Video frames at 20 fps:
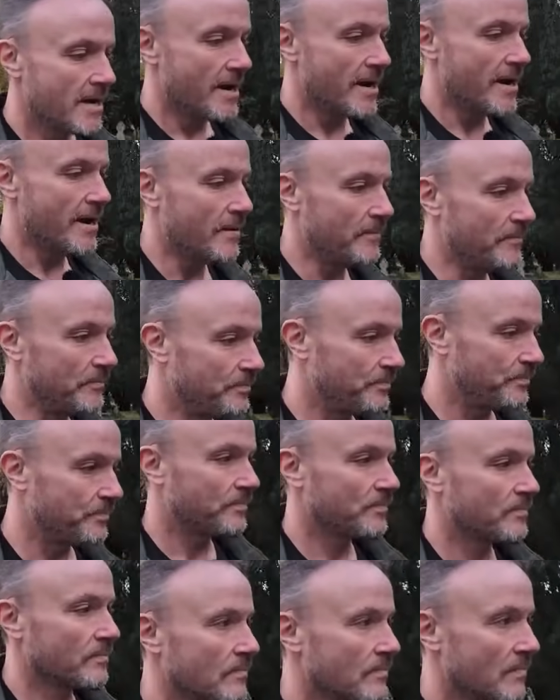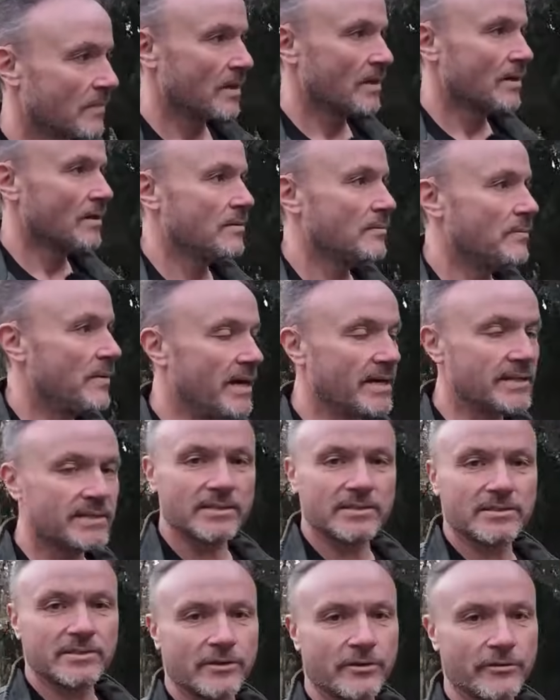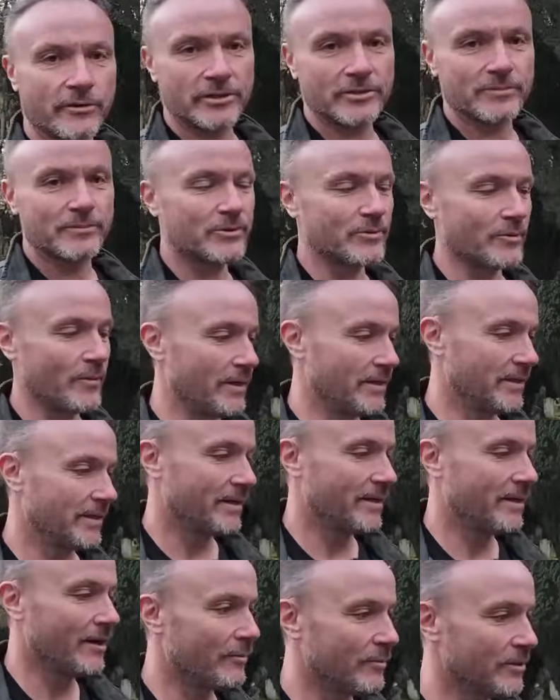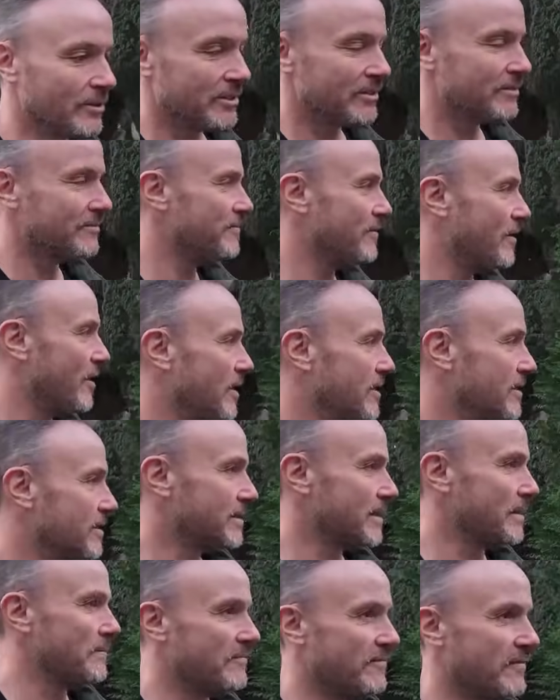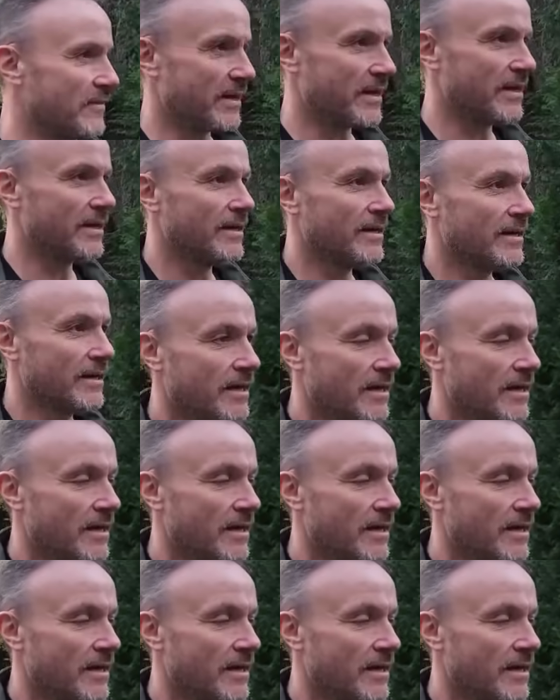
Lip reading: But as it's the Christmas one, I wanted to find something